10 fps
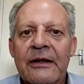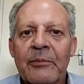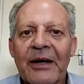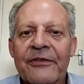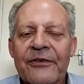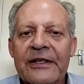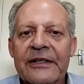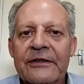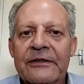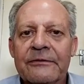by
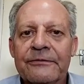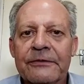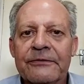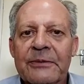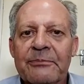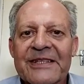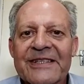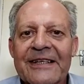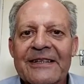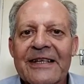
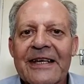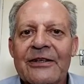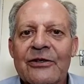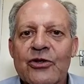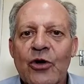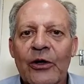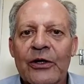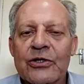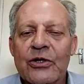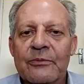350% in dollar
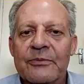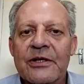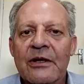terms.